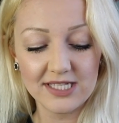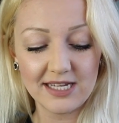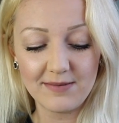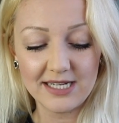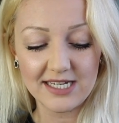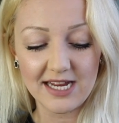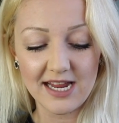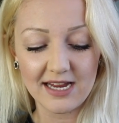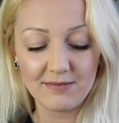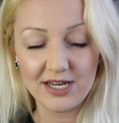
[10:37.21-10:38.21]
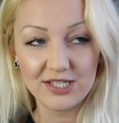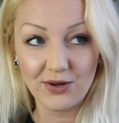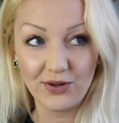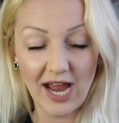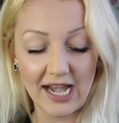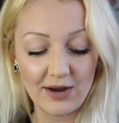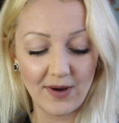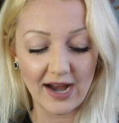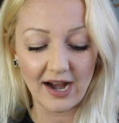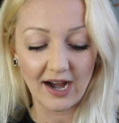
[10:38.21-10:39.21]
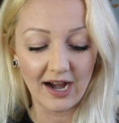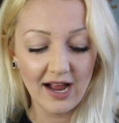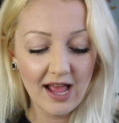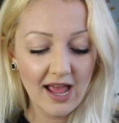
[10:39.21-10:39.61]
C B D, it can be sold anywhere,